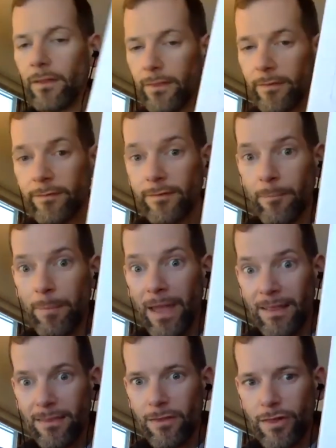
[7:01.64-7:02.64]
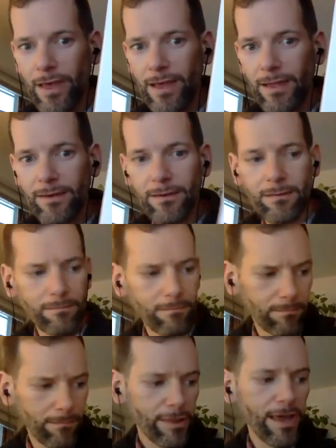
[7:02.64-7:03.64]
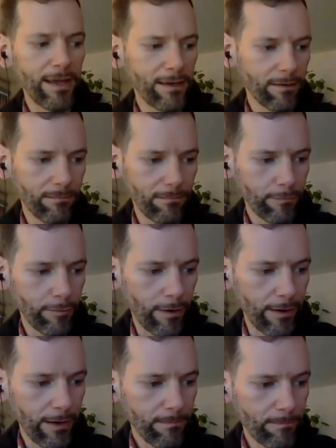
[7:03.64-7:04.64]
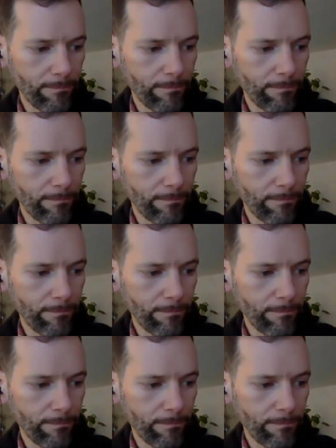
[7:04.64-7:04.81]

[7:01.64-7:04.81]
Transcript: This is a pen shed, shade, sorry.